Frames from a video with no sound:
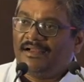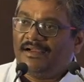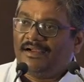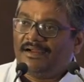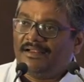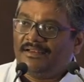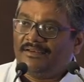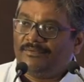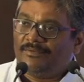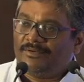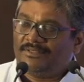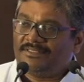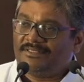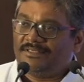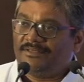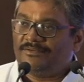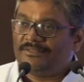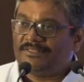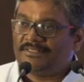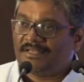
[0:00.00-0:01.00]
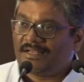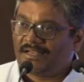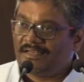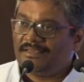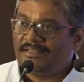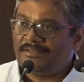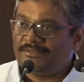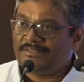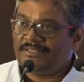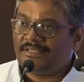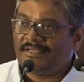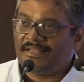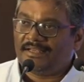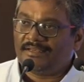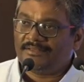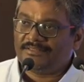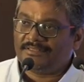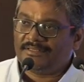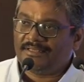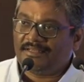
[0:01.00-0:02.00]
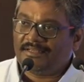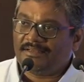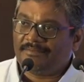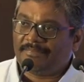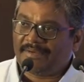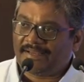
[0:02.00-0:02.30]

and once you start using allogenic